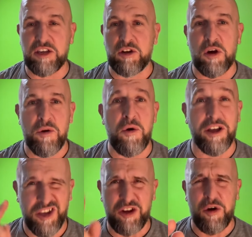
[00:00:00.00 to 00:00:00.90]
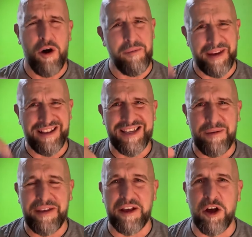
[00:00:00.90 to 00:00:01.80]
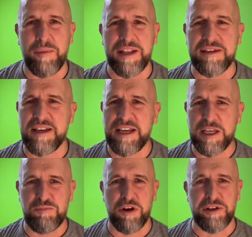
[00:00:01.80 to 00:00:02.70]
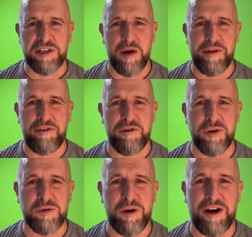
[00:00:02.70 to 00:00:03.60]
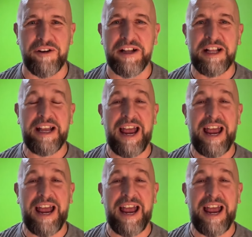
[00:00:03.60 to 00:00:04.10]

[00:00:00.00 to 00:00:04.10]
You know what I mean. Tell me in the comments. His brother's coming through as well.